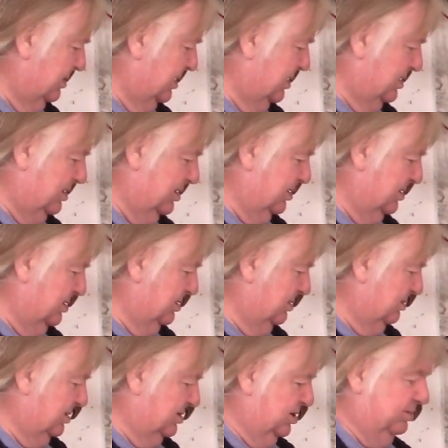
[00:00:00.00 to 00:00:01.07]
but
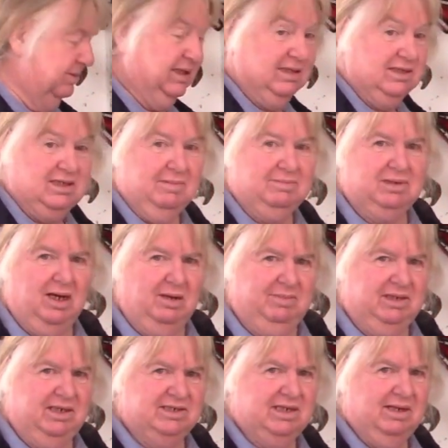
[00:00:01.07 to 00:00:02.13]
assuming it's
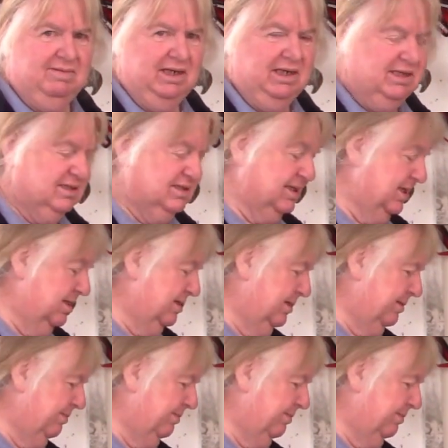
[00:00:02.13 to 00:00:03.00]
sometime in the 70s.